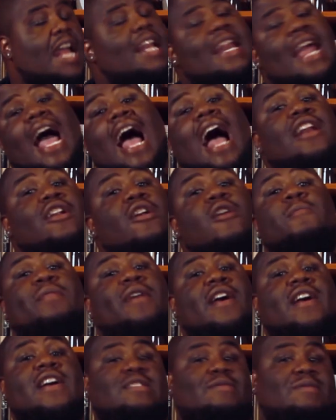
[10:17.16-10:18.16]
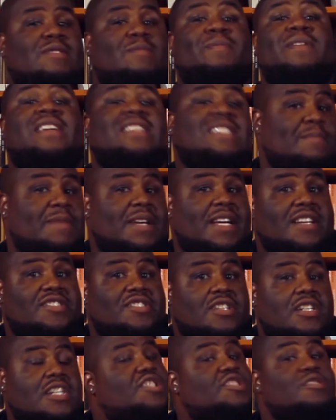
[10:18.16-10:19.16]
Now, I know parents was pissed,
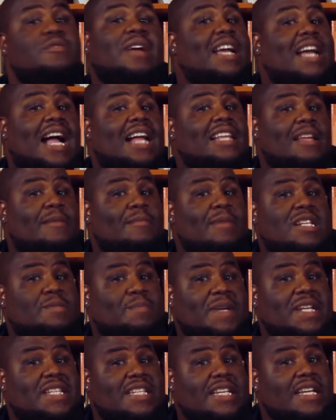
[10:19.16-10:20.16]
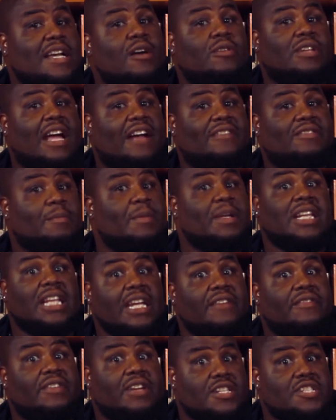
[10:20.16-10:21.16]
bitch, because you ain't got that much PTO left to be
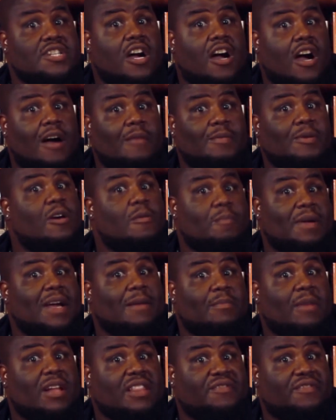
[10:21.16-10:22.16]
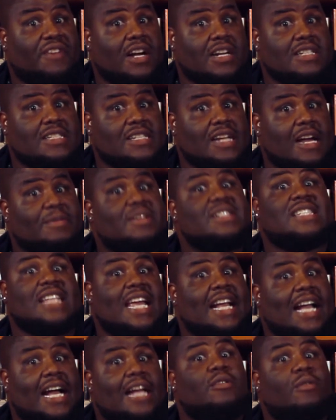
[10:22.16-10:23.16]
leaving the job to go pick motherfuckers up because
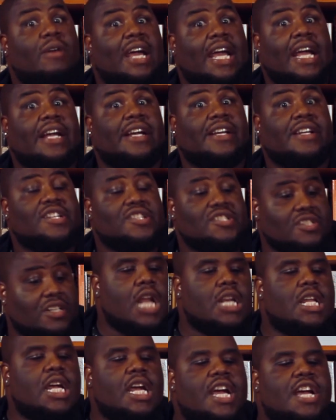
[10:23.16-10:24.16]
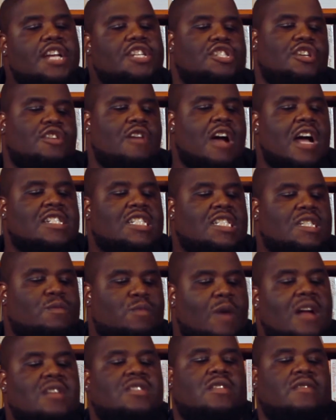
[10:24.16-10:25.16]
they ain't got no air conditioning. The issue of
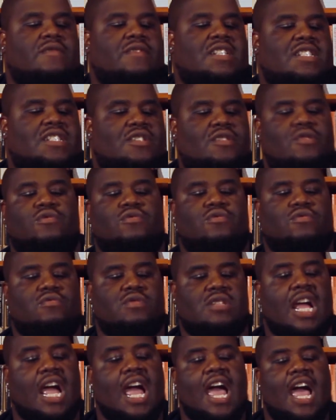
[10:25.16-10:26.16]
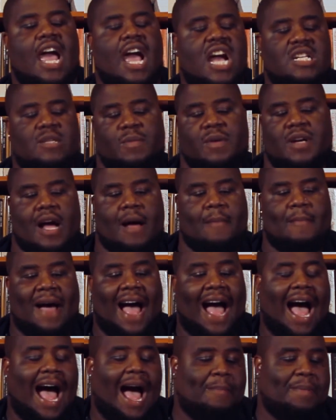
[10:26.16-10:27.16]
sweltering schools has become a
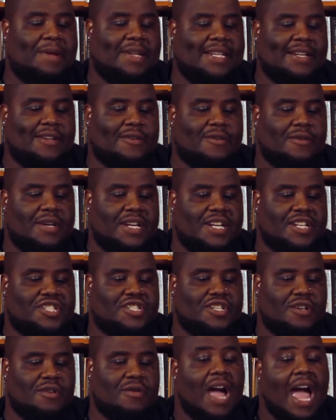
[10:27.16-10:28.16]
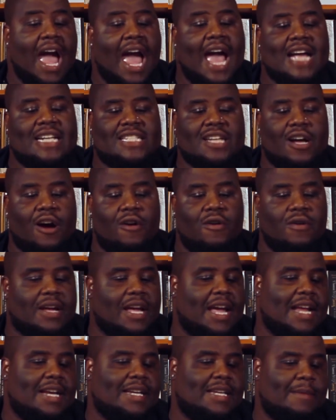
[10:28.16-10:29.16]
hot political issue as
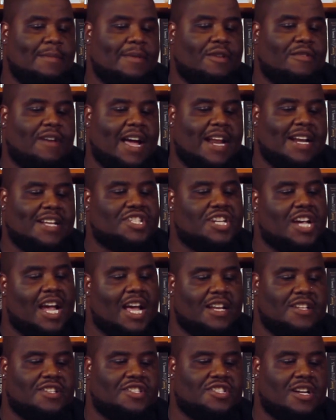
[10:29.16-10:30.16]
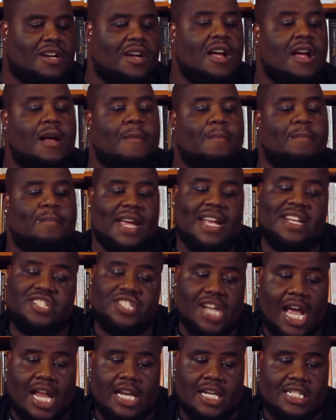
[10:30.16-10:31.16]
Hogan and Democratic challenger Ben
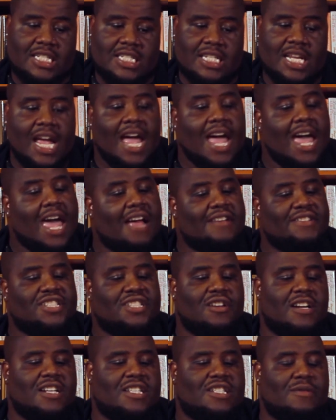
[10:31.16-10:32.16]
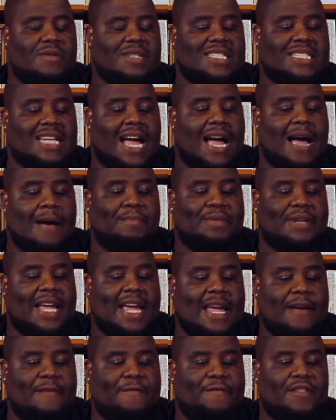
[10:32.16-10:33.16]
Jealous have sought to assign
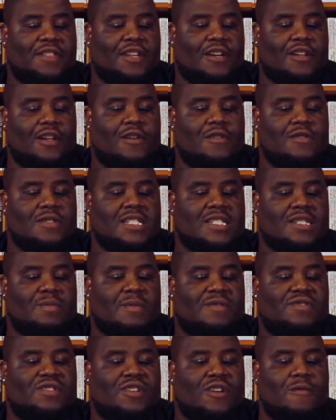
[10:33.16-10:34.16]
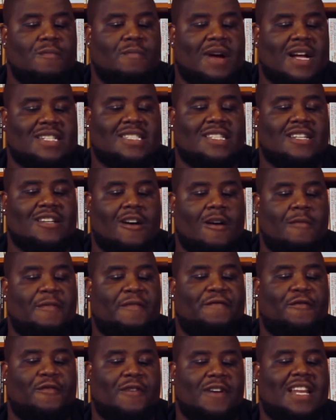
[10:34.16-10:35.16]
blame for the closings with 2 months to go
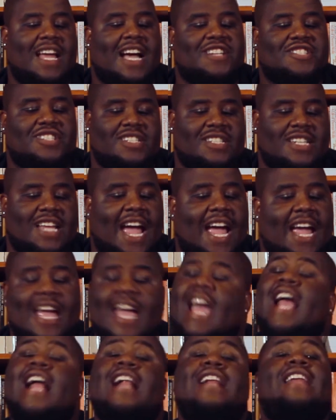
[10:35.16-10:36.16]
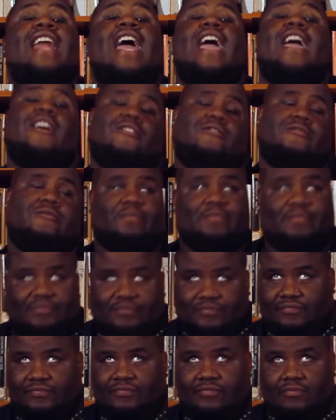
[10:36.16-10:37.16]
before Election Day. Now,
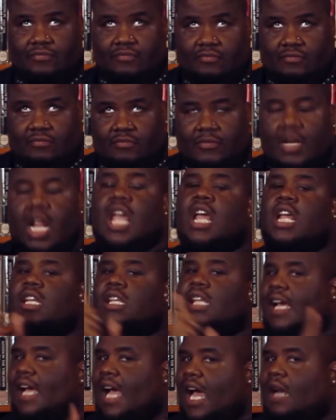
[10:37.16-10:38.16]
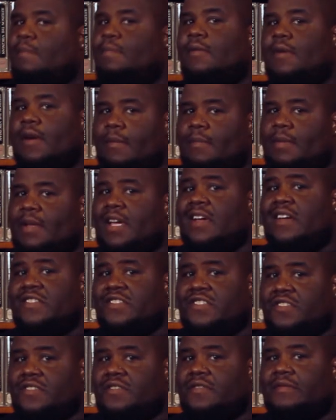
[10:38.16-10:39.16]
they got a point,
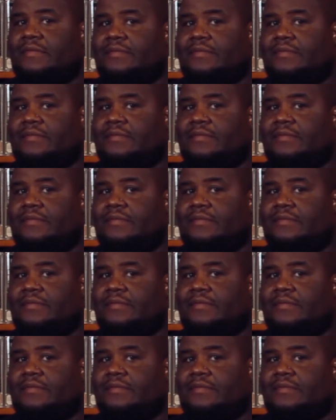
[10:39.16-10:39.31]
bitch.